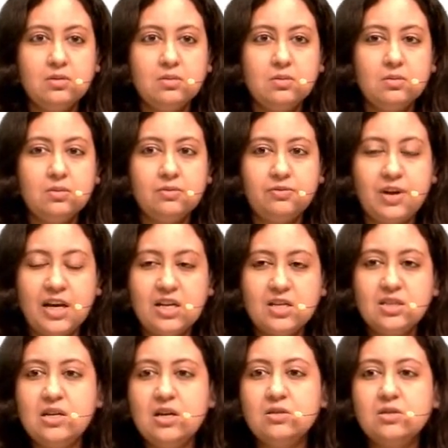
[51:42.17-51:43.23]
very
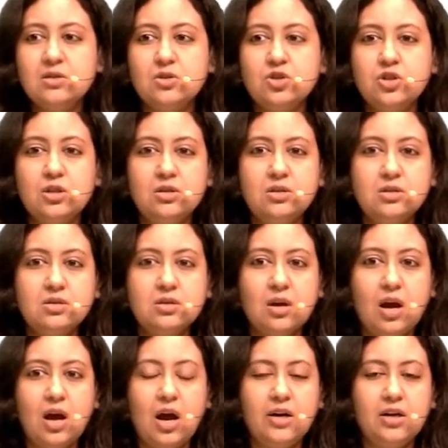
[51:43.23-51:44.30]
senior surgeons,
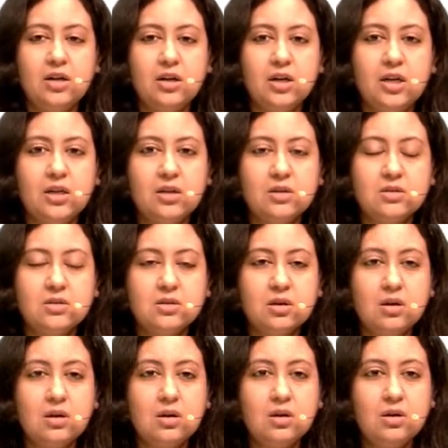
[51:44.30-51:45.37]
and it is
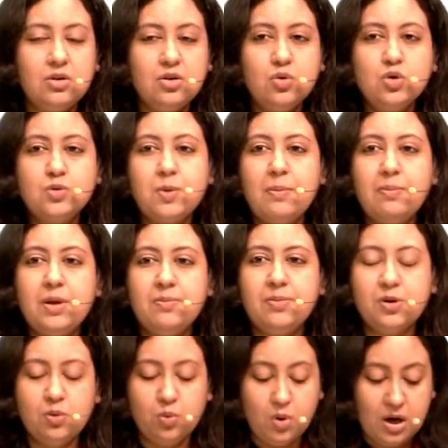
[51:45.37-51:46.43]
used by people
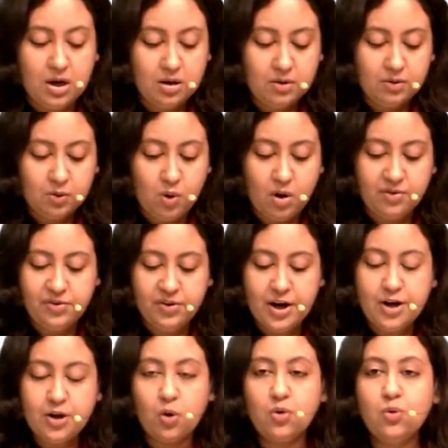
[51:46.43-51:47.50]
who are
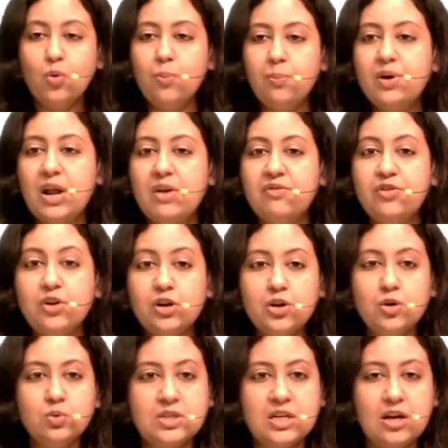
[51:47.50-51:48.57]
confident or who prefer
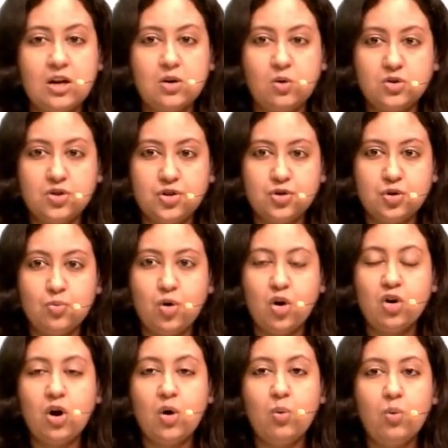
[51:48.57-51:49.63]
using an osteotome, or
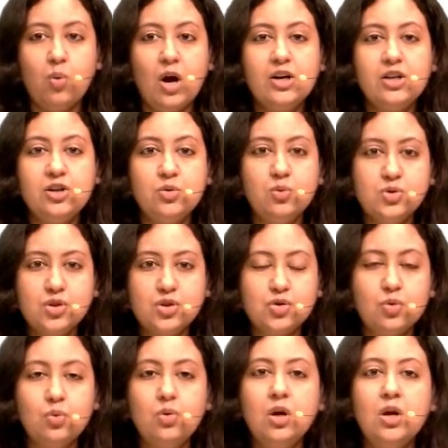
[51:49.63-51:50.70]
who are used
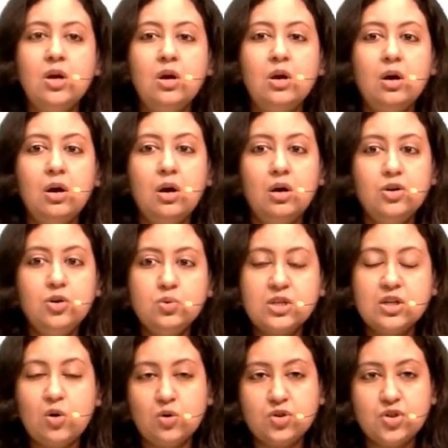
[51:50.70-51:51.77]
to use
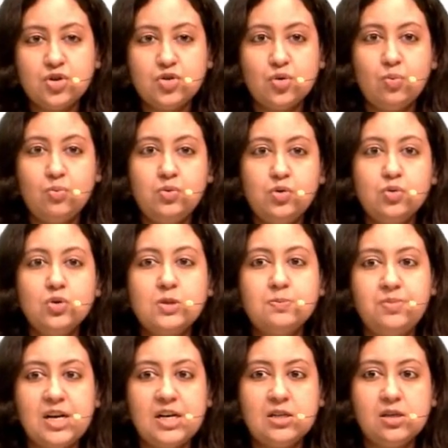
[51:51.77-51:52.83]
an osteotome to
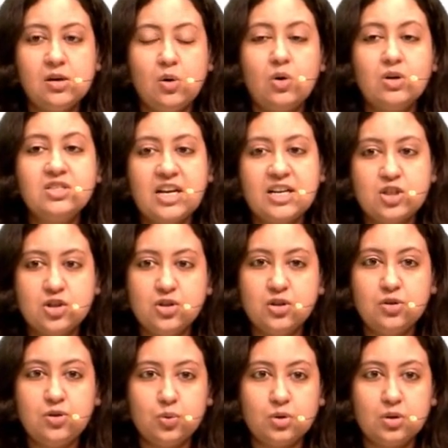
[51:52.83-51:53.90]
split or section the
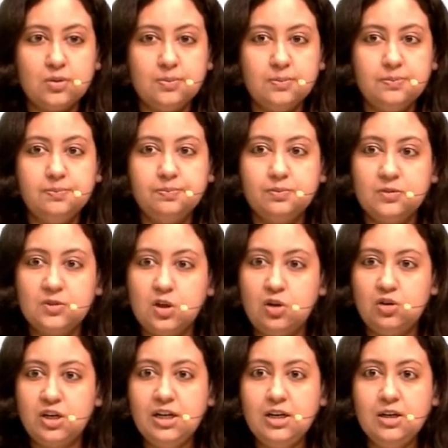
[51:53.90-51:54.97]
tooth. Alright,